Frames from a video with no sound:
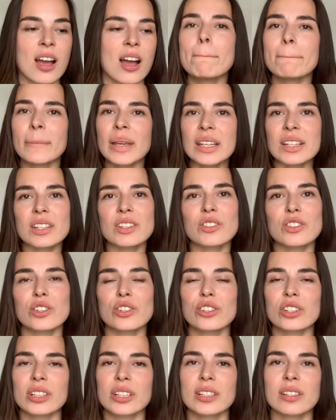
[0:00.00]
Meetings
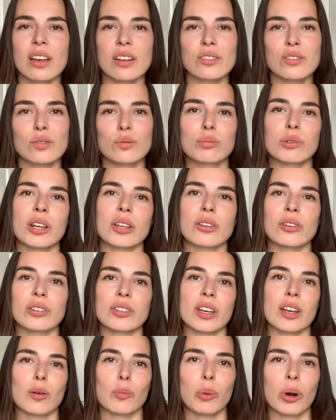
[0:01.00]
usually tend to break your
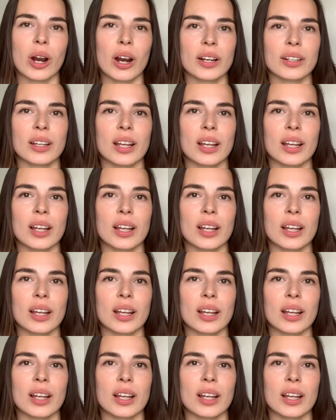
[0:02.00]
day apart